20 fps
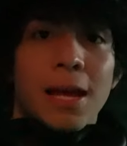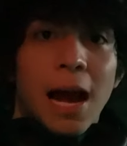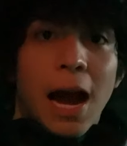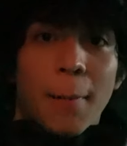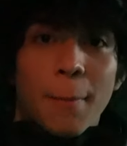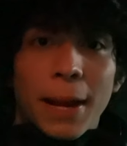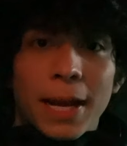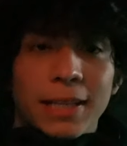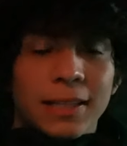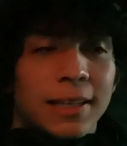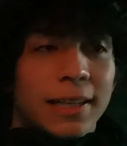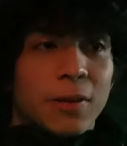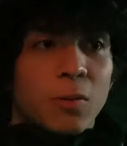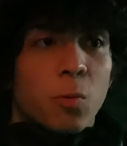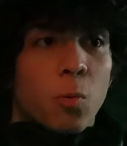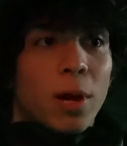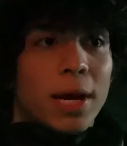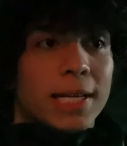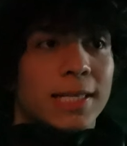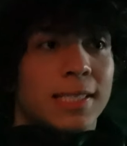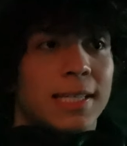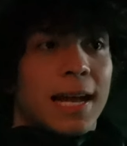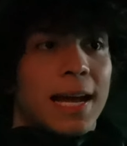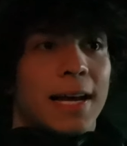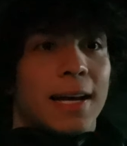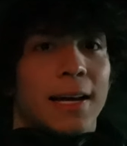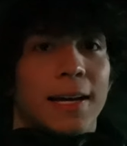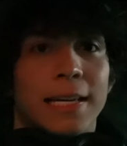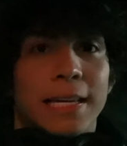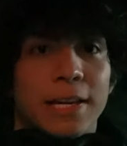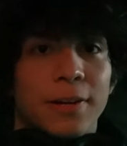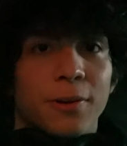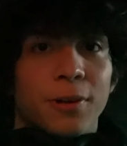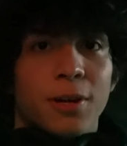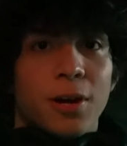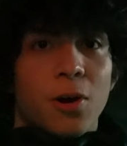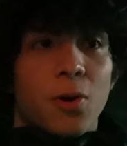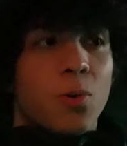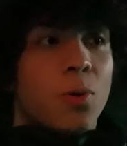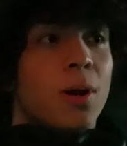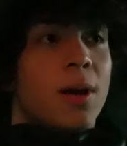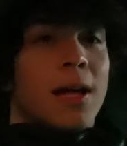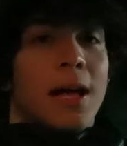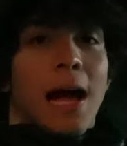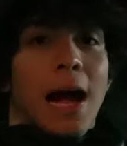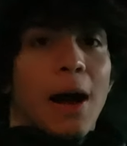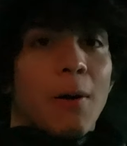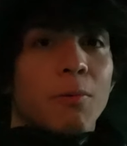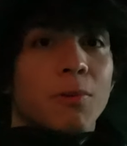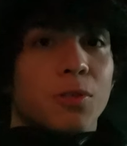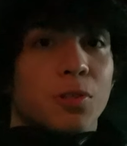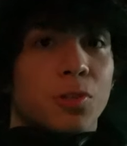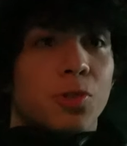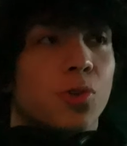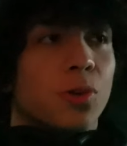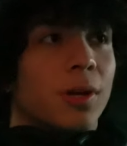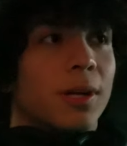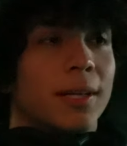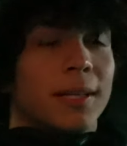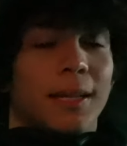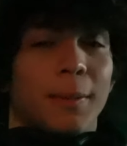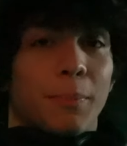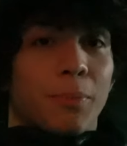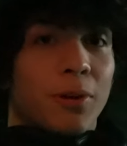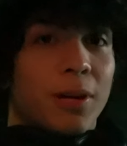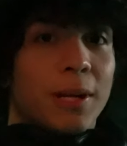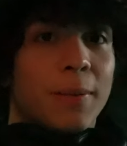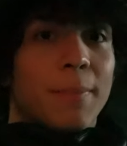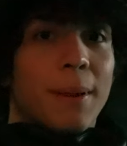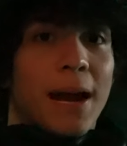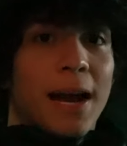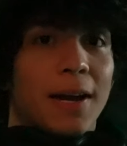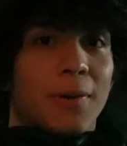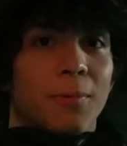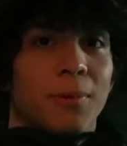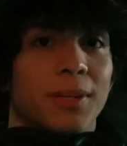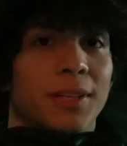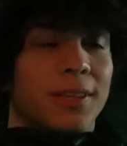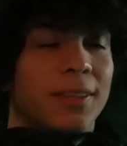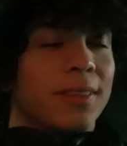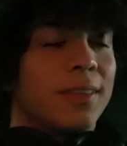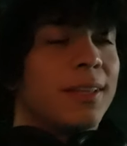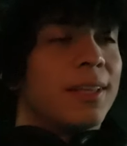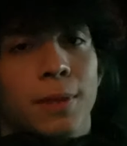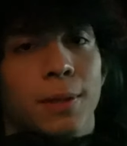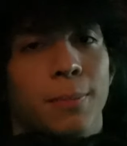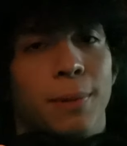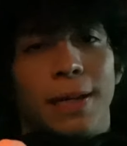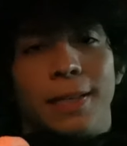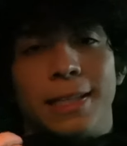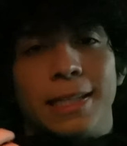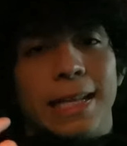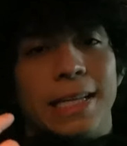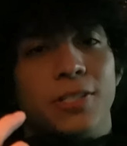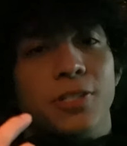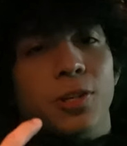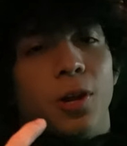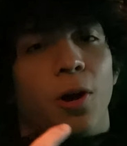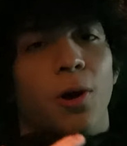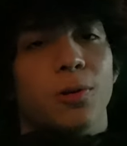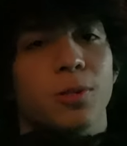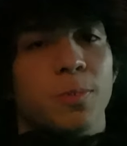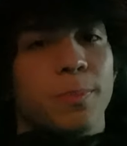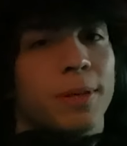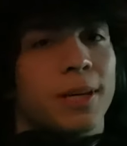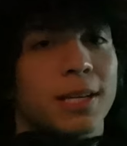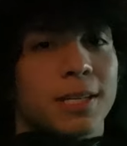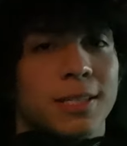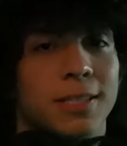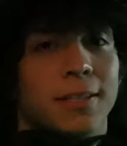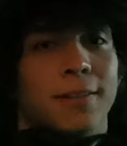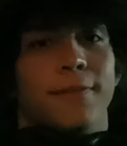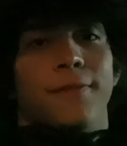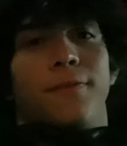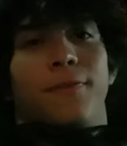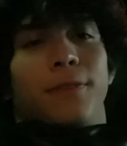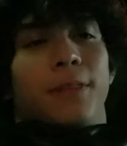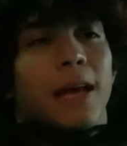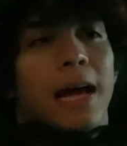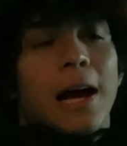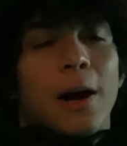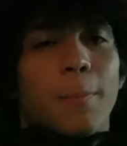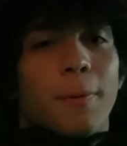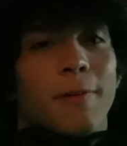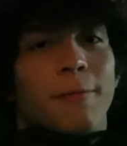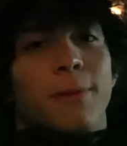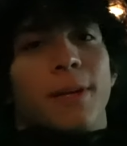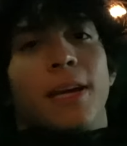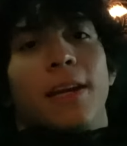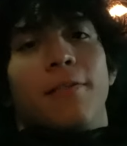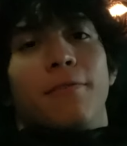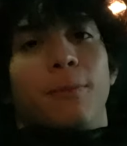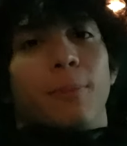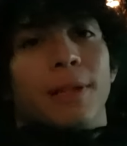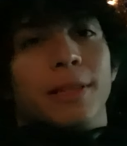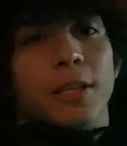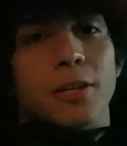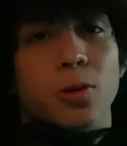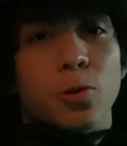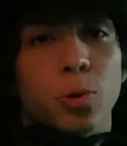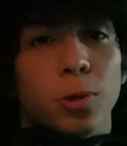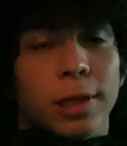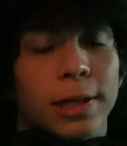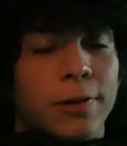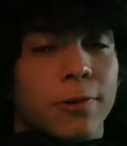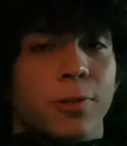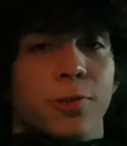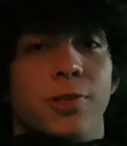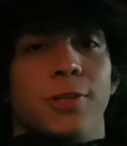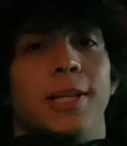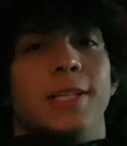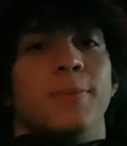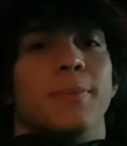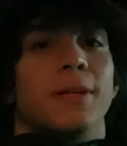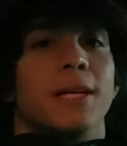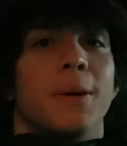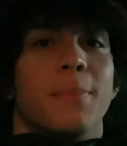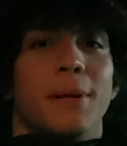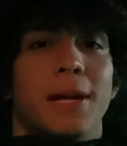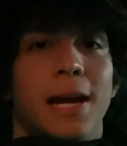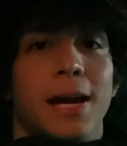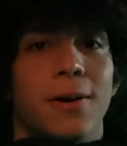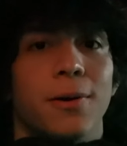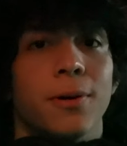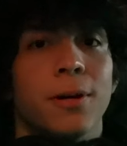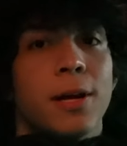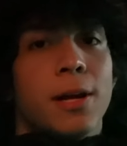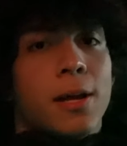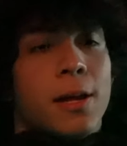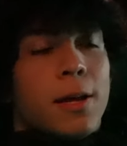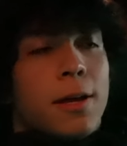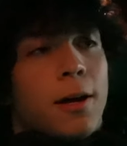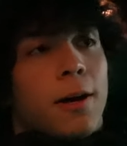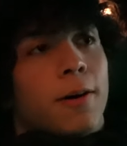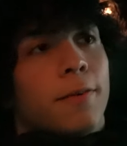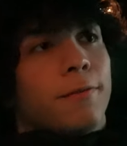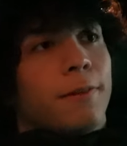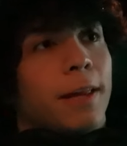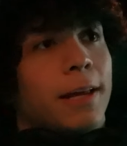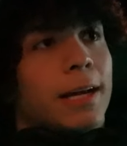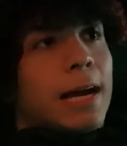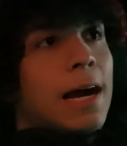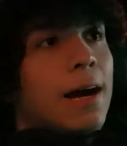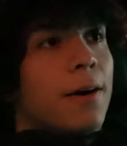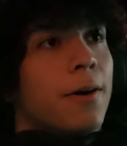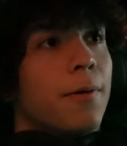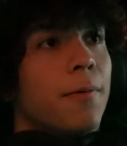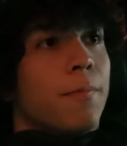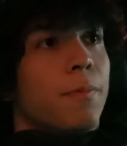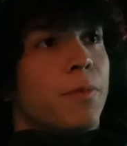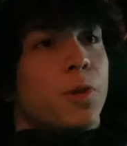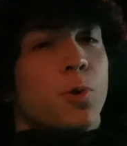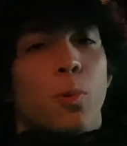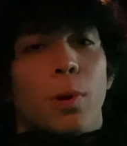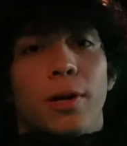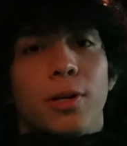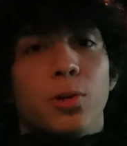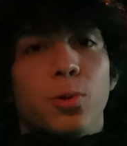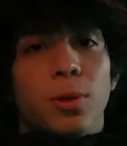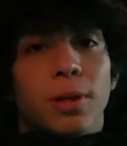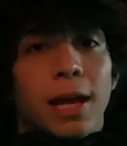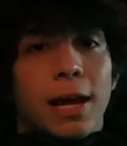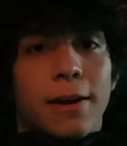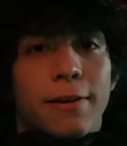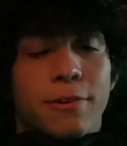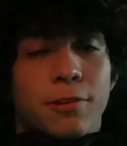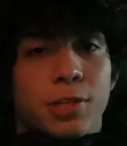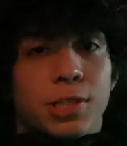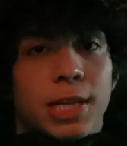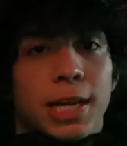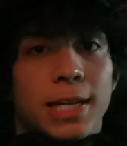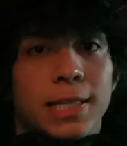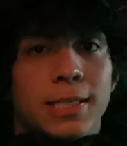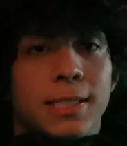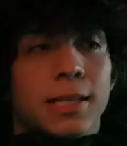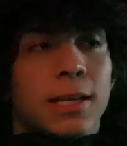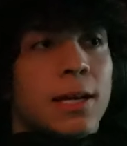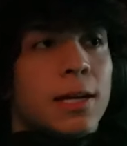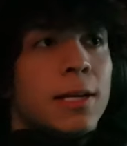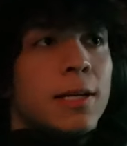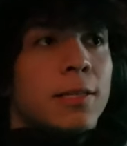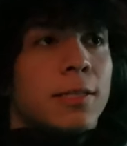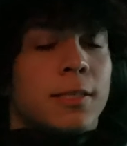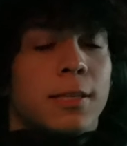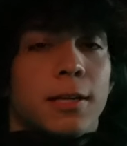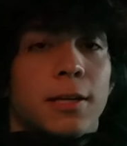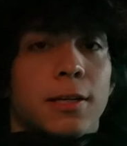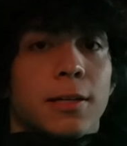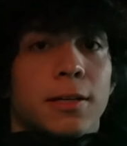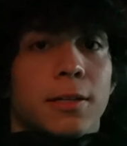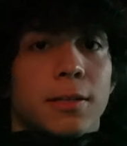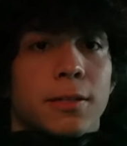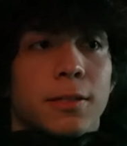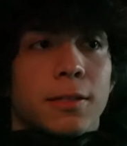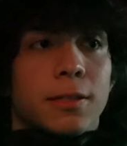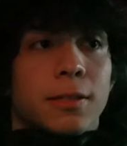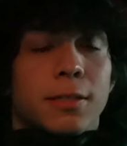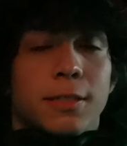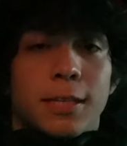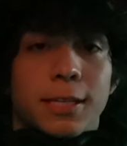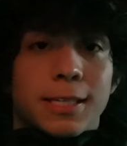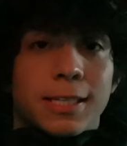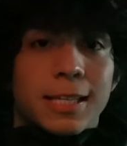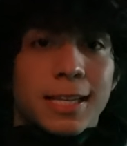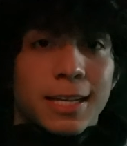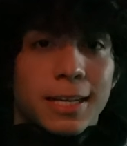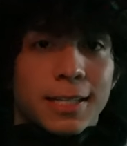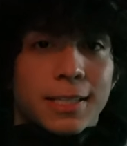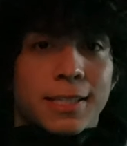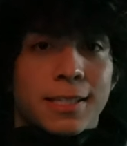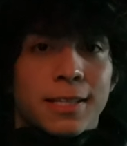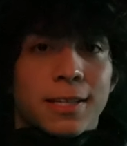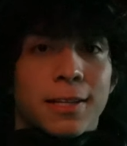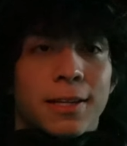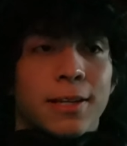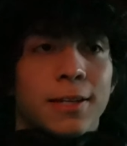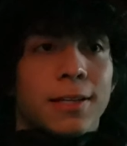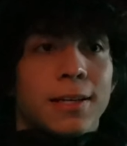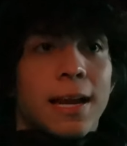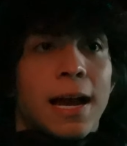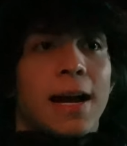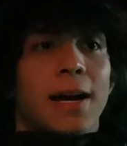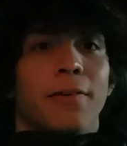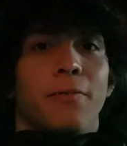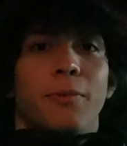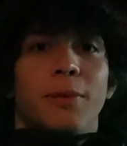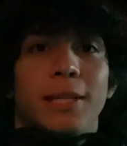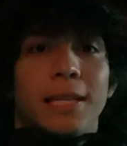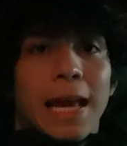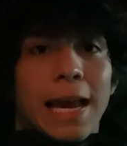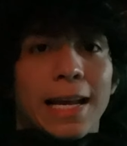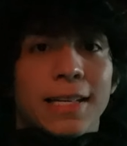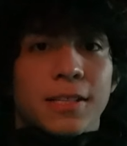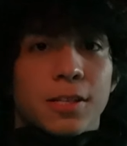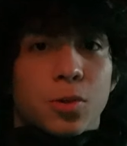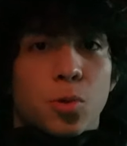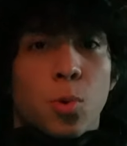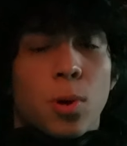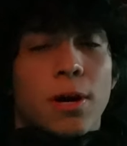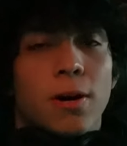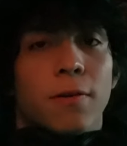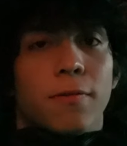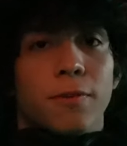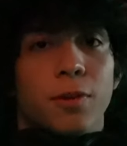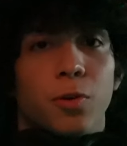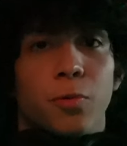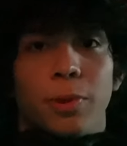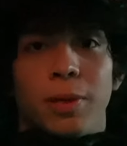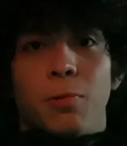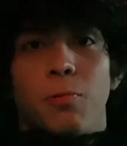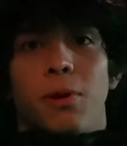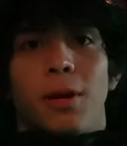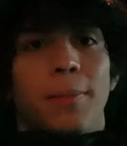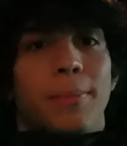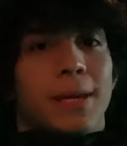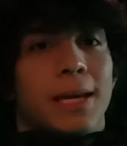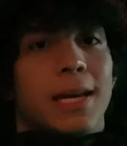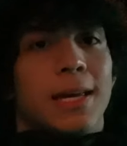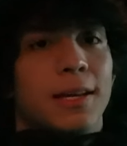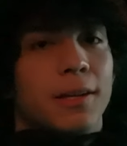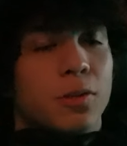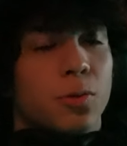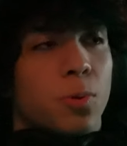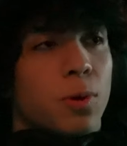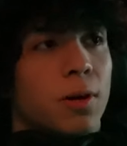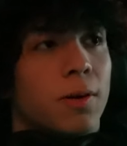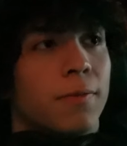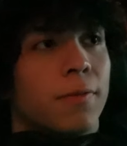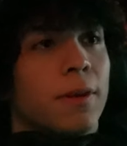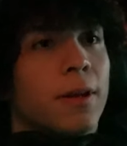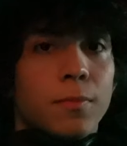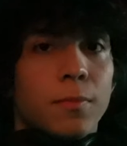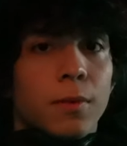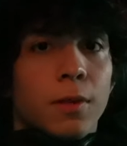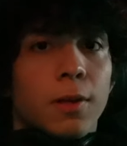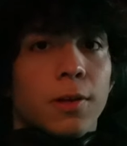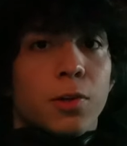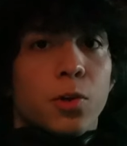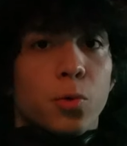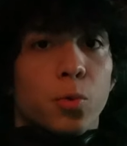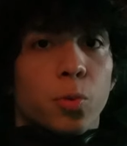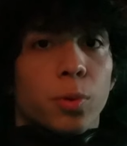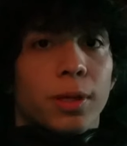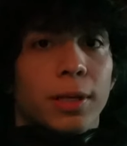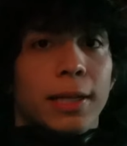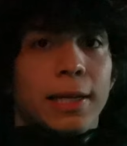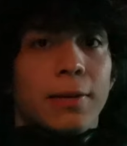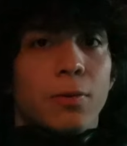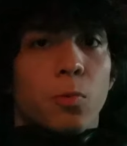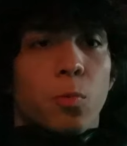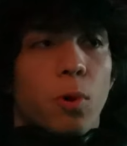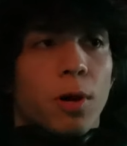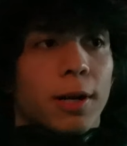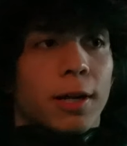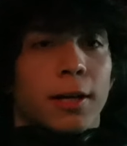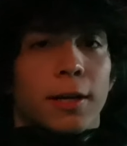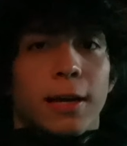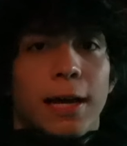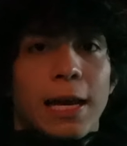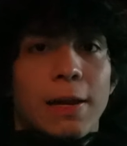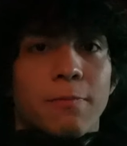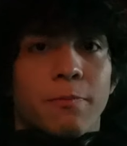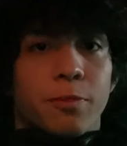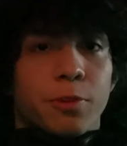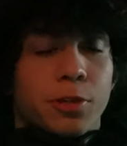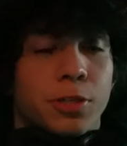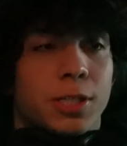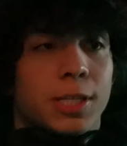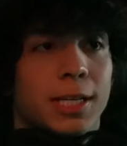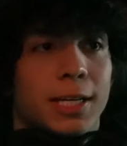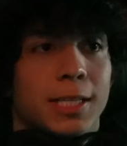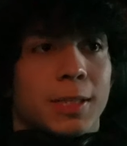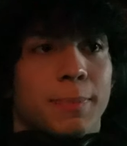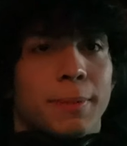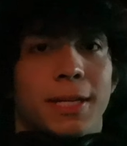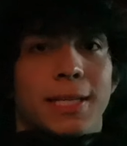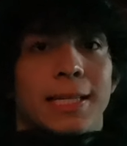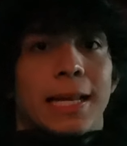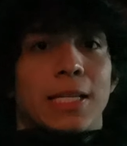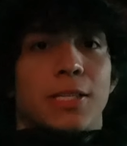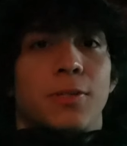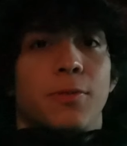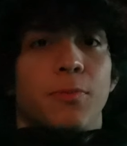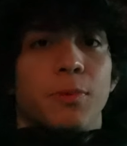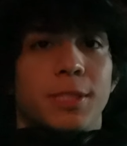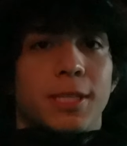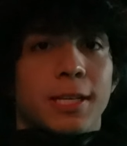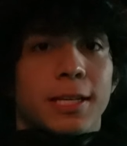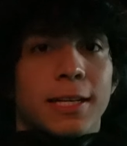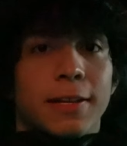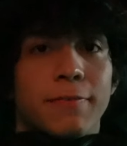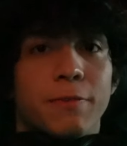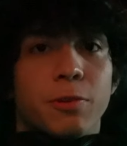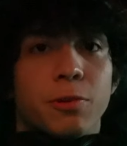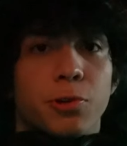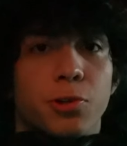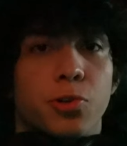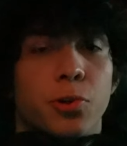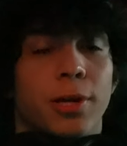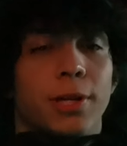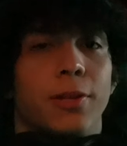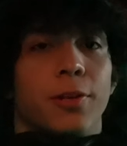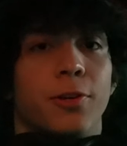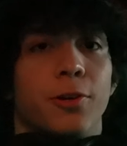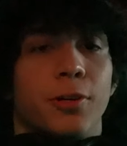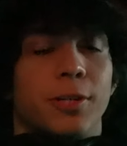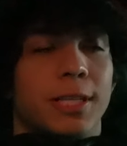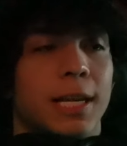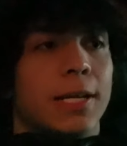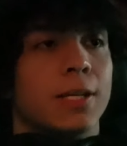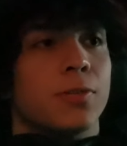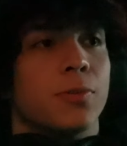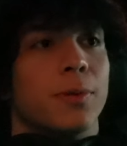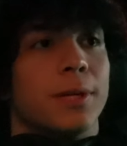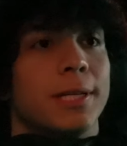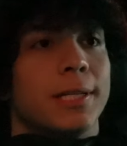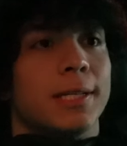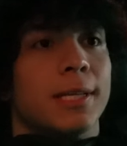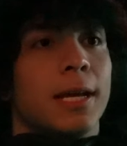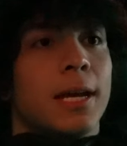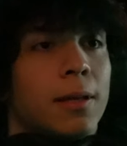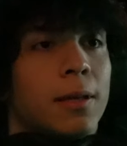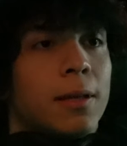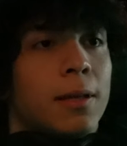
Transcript: I'm handling weights that a year ago I was struggling like pretty bad with. But I think that's just also because of the help I've been getting from like the new literature that's been coming out of like how you want to do a lot of your sets to to six, not really eight to twelve. You don't really want to be hitting twelve you really want to aim for six because that's what's going to give you your strength on your accessories.